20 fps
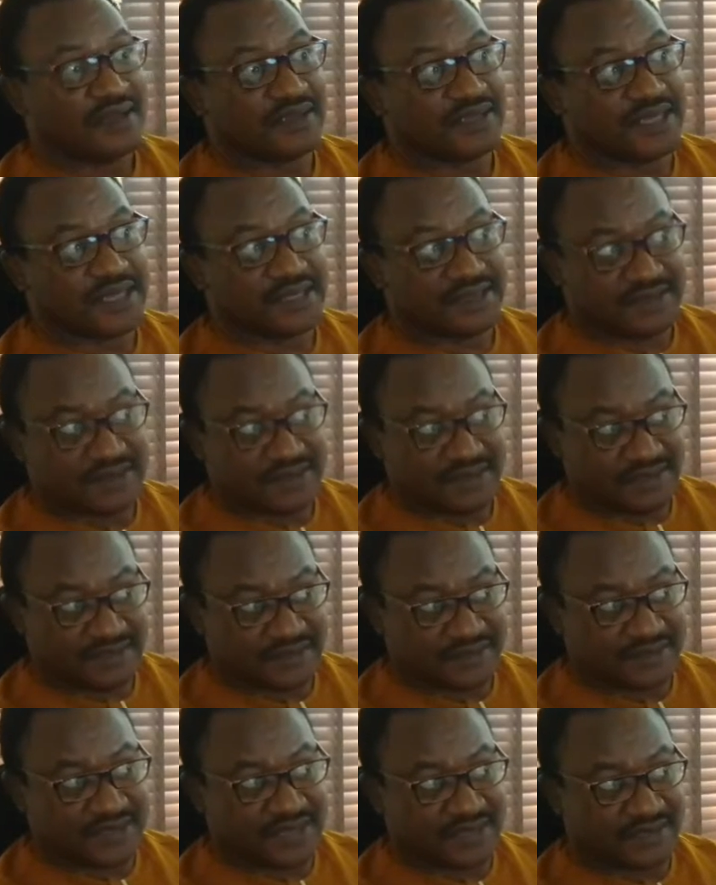get
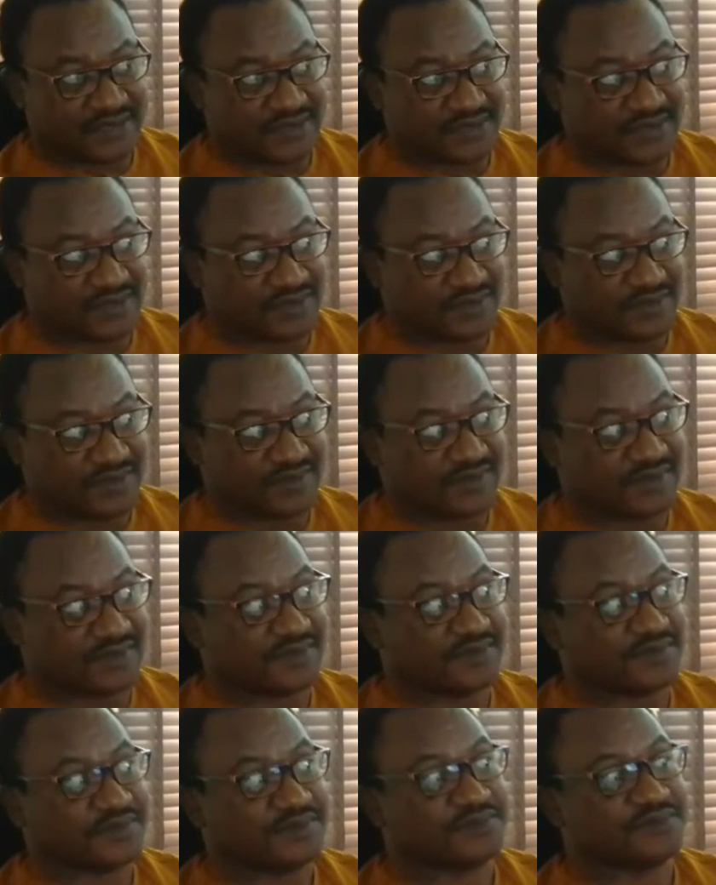these
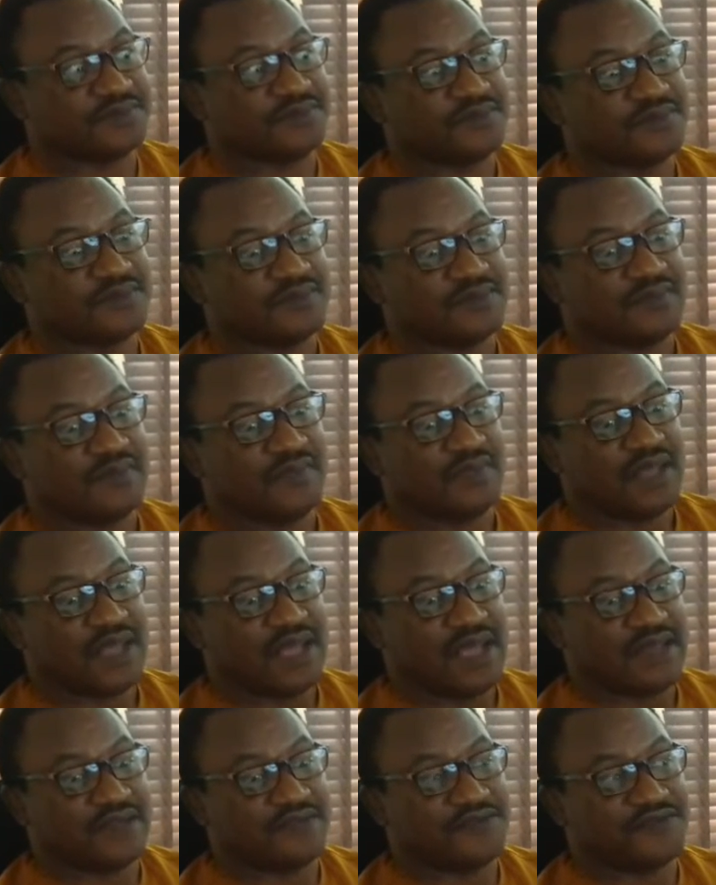destitutes
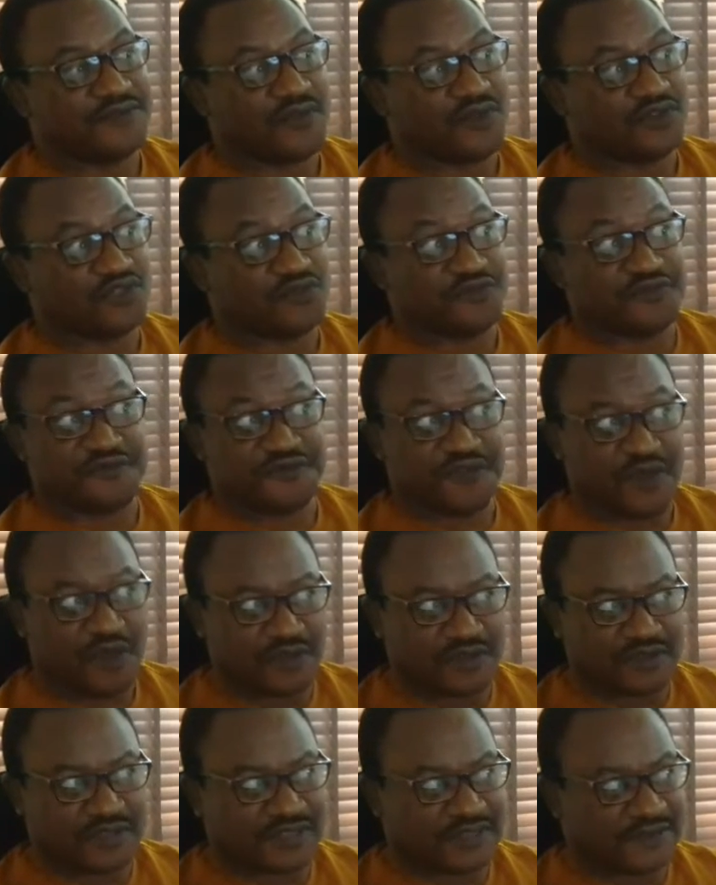and also
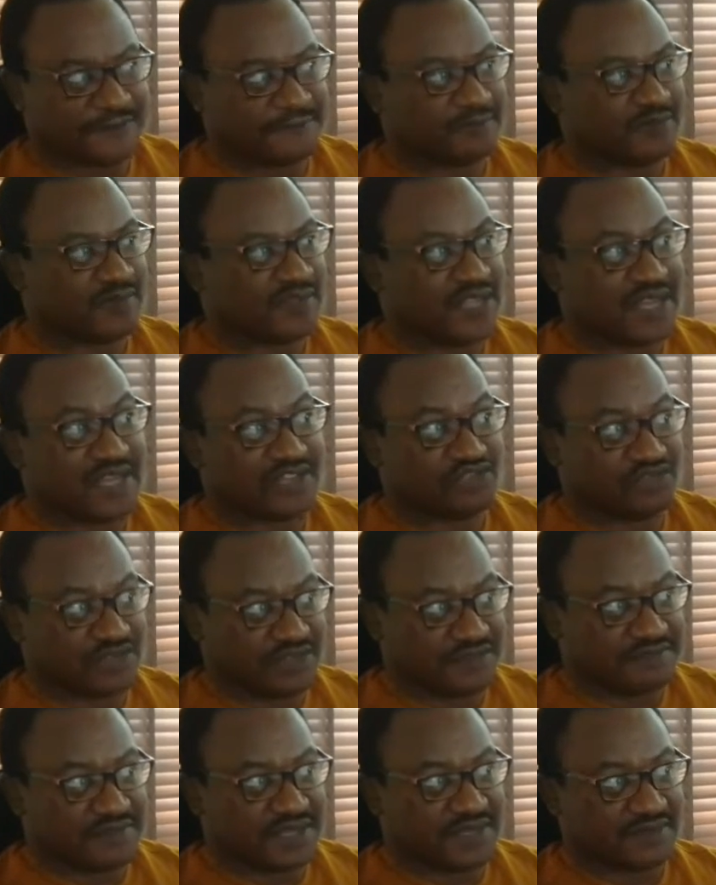fund their
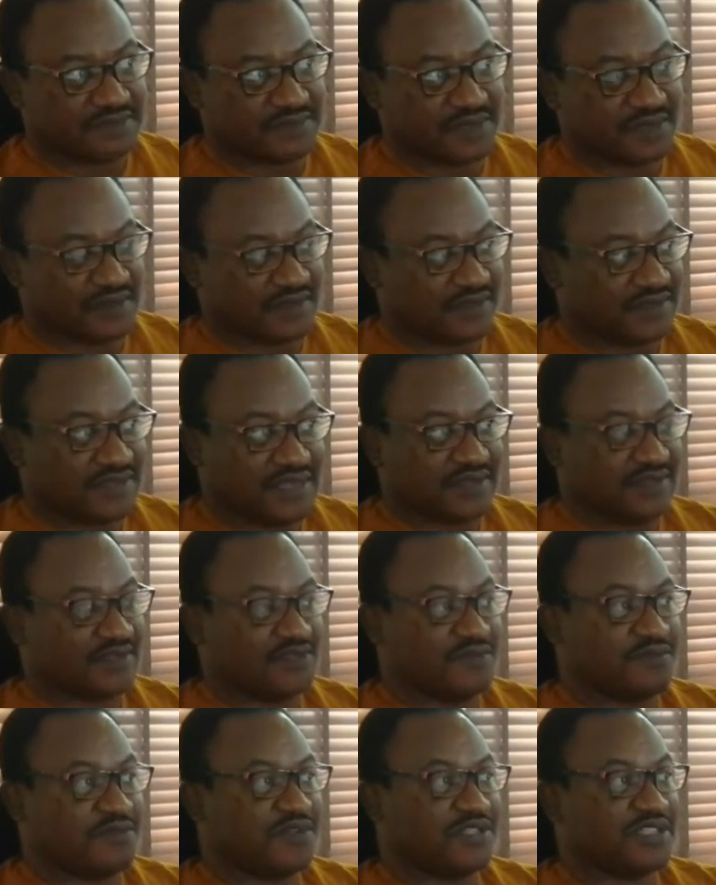treatment, because there's
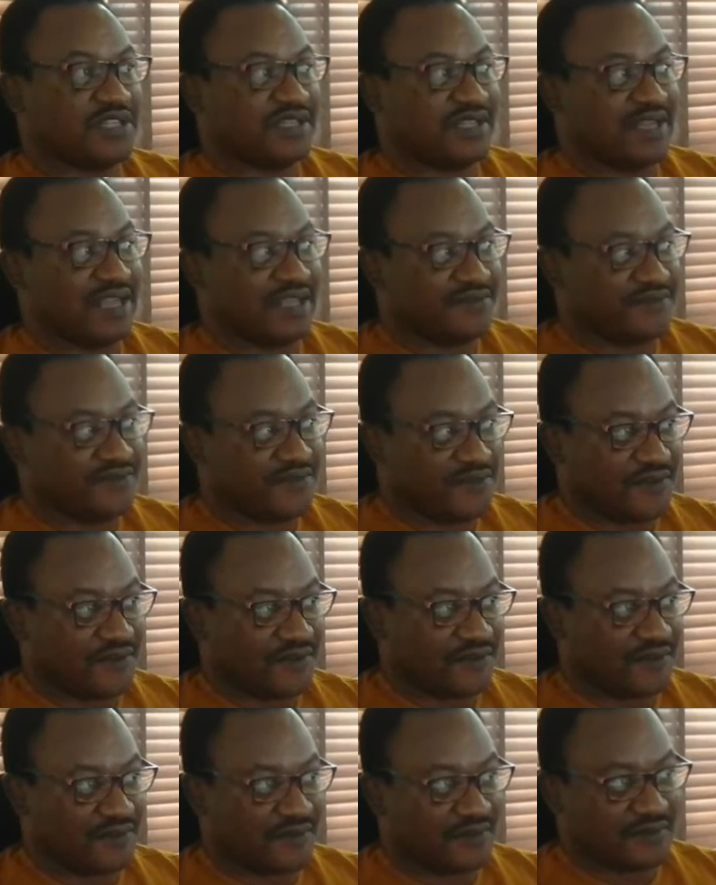no budget line
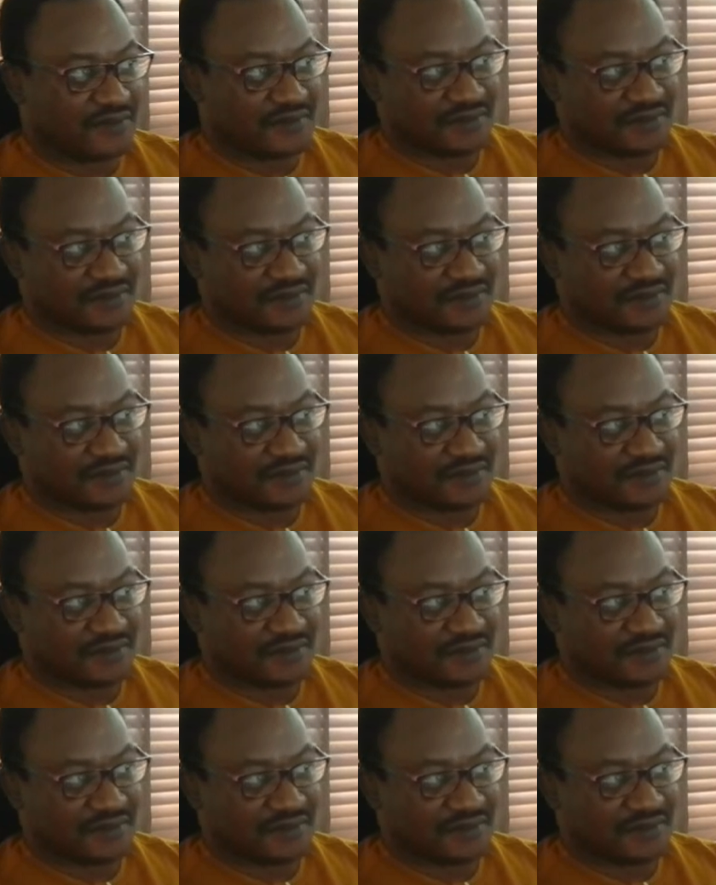for